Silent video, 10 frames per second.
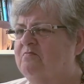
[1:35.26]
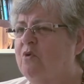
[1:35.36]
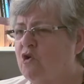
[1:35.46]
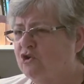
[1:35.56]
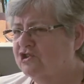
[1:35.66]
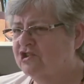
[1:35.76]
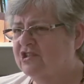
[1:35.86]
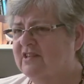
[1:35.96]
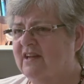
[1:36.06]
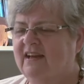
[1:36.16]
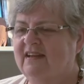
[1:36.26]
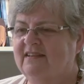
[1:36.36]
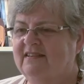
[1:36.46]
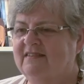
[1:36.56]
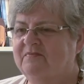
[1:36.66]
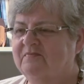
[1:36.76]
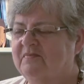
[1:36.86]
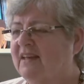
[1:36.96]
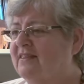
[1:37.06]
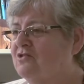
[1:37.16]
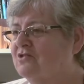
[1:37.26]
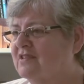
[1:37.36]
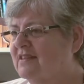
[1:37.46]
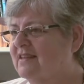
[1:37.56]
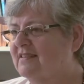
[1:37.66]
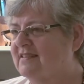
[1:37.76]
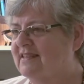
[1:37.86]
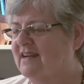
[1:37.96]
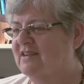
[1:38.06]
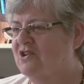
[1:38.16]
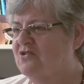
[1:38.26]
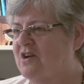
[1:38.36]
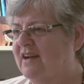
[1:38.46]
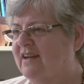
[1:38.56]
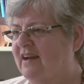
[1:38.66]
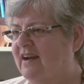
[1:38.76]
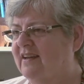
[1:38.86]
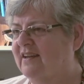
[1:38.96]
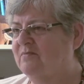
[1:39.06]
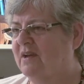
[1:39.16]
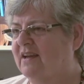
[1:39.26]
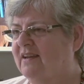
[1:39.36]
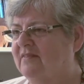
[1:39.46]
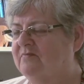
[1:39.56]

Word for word: borscht, and, and those are things that I know I, I can make.